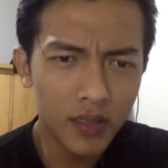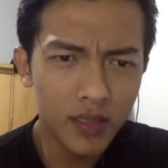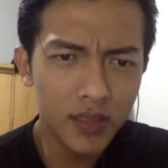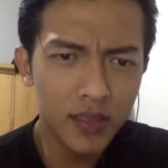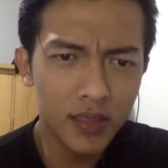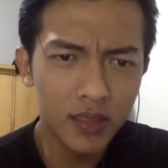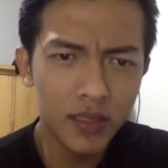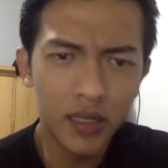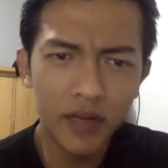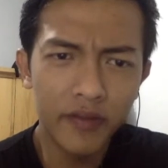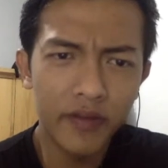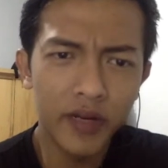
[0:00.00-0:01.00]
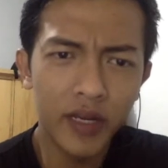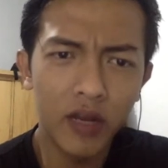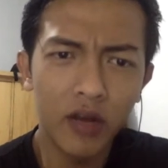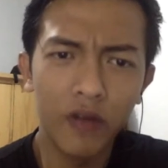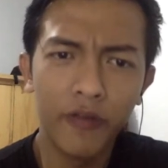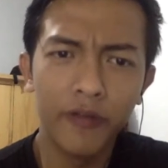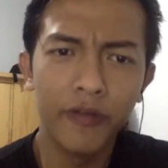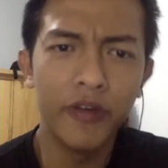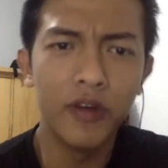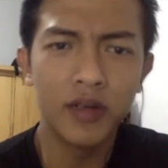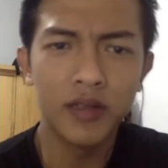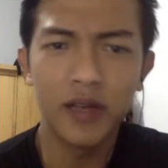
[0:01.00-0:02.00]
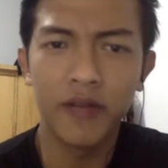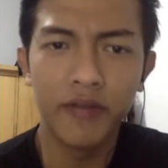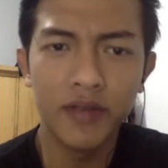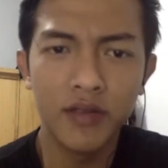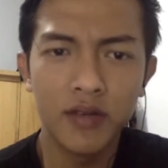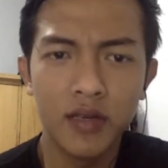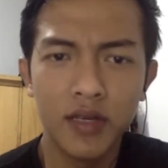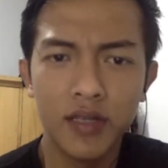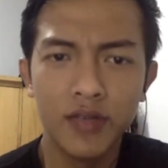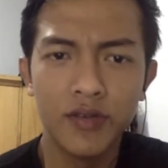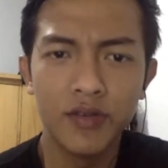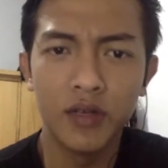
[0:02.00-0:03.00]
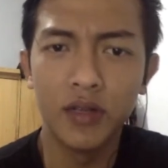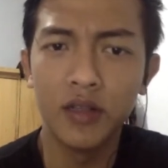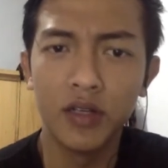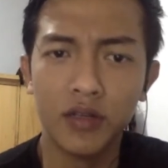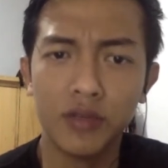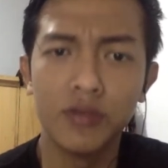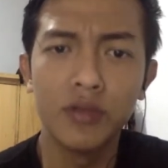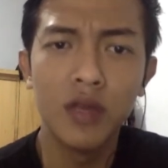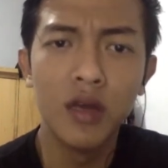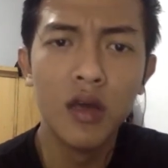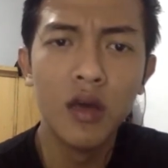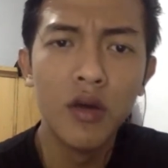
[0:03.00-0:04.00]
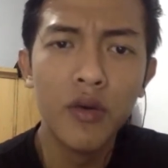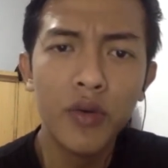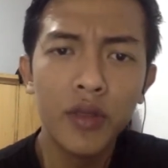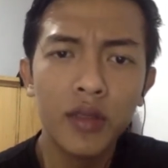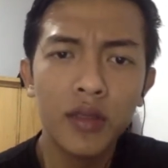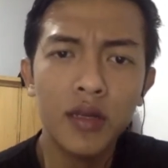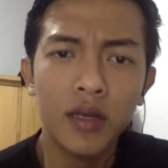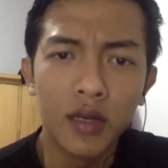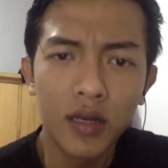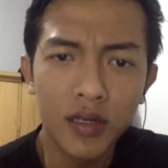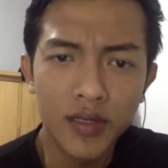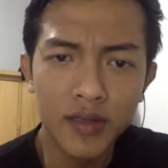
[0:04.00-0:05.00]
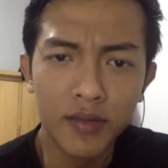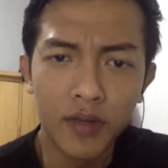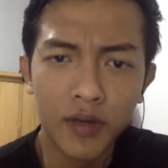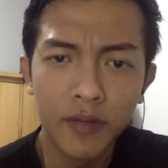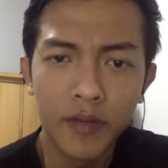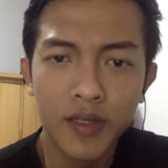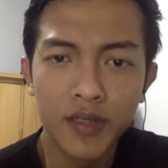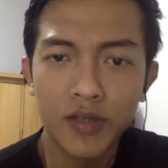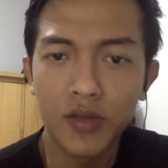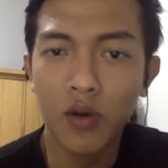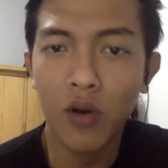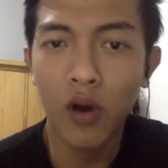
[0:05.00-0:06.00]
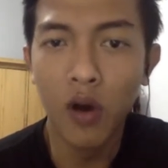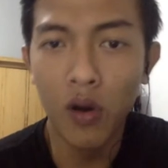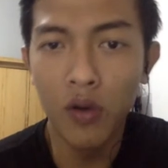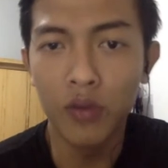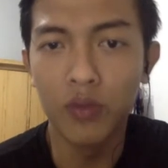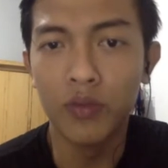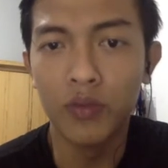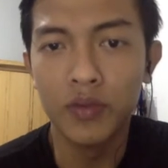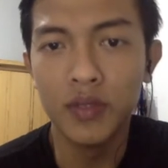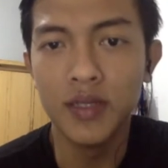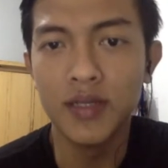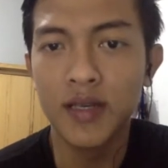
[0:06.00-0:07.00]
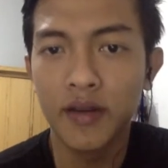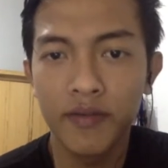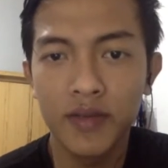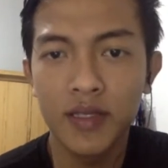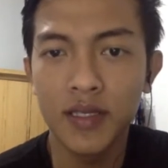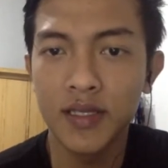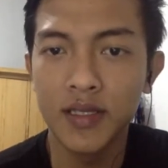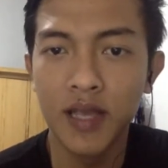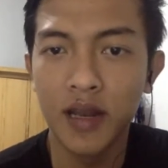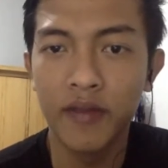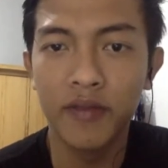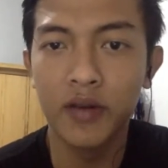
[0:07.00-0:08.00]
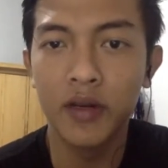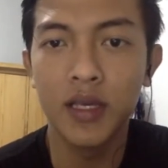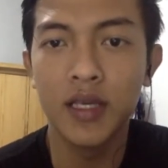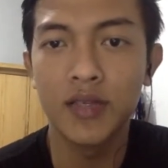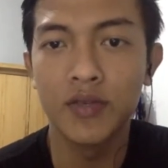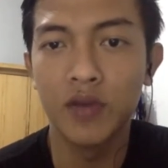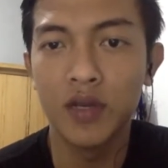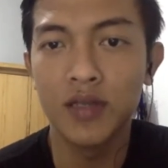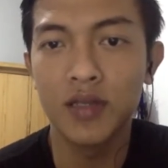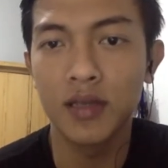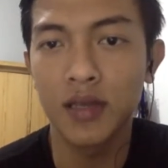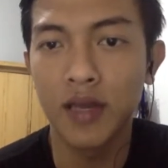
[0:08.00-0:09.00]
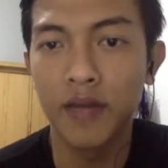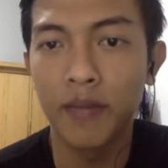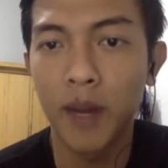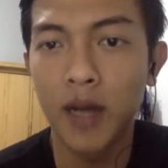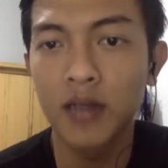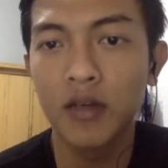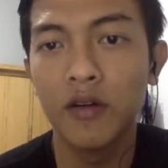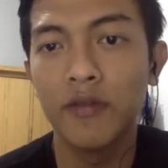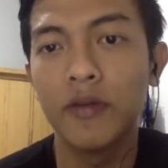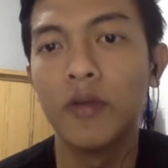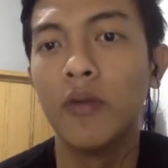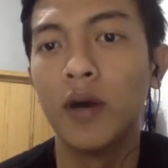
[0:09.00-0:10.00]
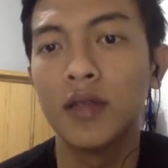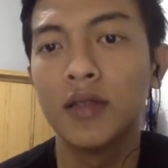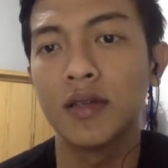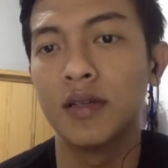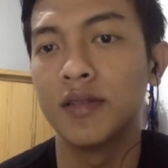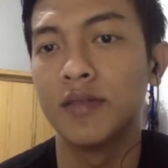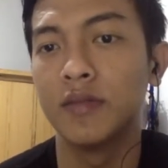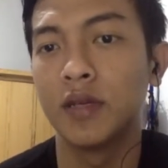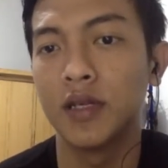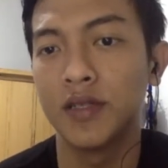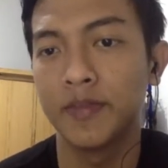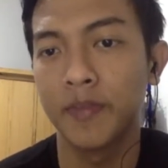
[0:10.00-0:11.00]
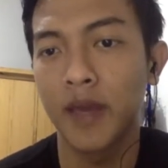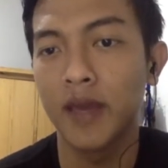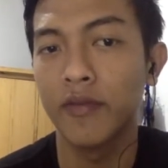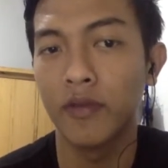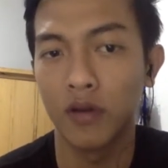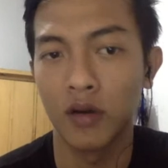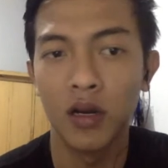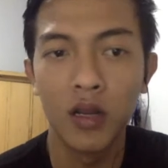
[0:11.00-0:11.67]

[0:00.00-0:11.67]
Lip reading: The delivery of your service is usually done with the customer present, so how the service is delivered is once again part of the what consumer is paying for.